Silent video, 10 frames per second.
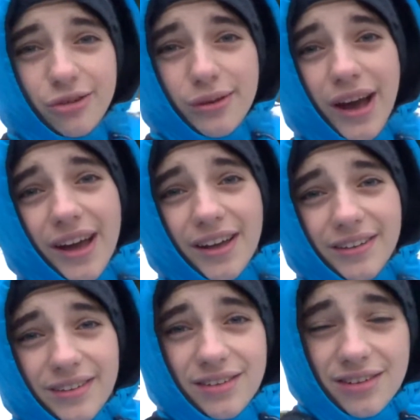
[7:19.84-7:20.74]
you
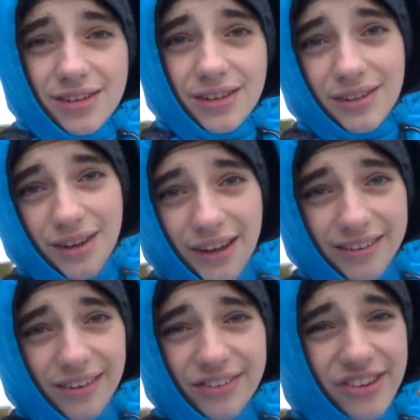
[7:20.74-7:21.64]
guys, I
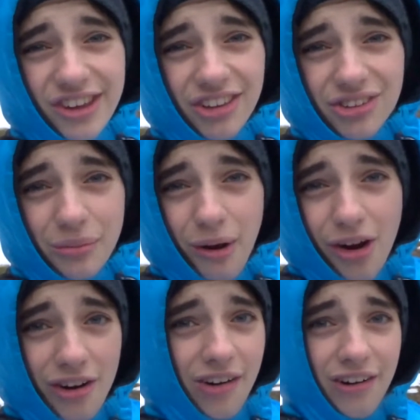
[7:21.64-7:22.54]
guess I'll see you guys
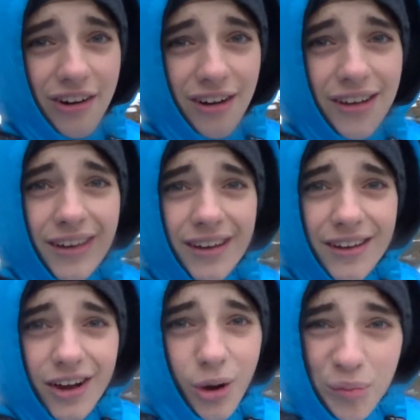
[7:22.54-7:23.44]
tomorrow,
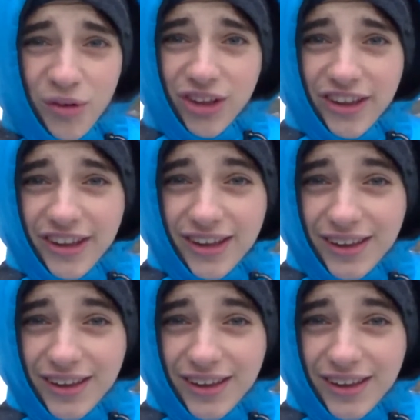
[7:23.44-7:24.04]
hopefully.